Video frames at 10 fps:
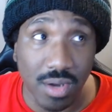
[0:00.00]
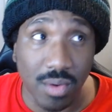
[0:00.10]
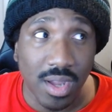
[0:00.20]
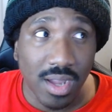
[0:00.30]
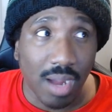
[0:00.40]

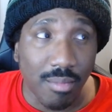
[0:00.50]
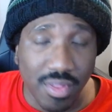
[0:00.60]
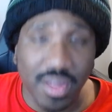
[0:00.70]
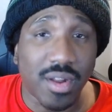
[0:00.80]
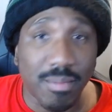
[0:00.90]
So I'm
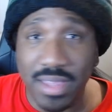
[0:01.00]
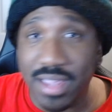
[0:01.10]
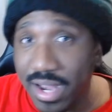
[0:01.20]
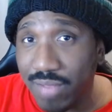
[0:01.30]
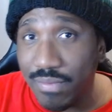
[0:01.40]
really going to
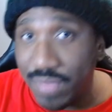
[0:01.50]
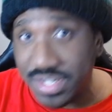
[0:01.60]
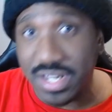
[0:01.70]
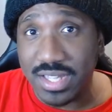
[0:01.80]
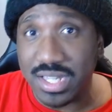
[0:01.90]
be kind of
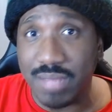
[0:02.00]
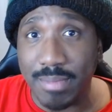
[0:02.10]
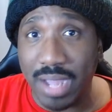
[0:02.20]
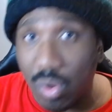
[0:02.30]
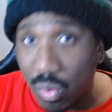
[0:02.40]
revisiting some
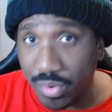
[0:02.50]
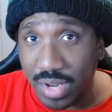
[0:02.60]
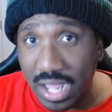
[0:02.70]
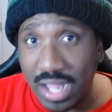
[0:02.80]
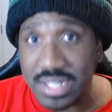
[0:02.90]
of my older
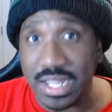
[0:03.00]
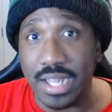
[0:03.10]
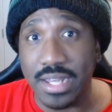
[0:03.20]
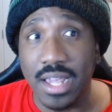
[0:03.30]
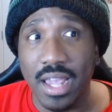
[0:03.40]

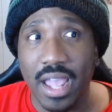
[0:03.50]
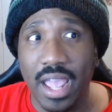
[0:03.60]
content